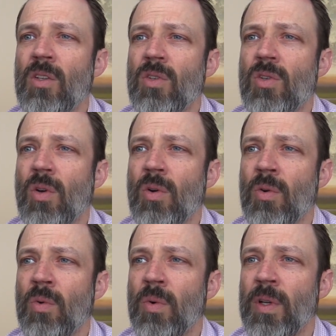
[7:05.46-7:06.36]

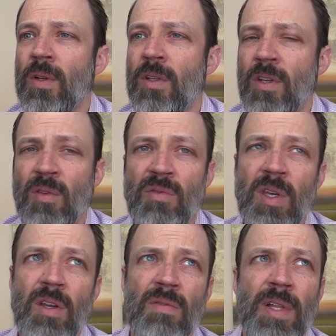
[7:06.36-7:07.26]
So you can
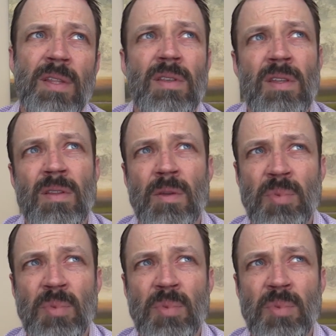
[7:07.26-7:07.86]
think of like the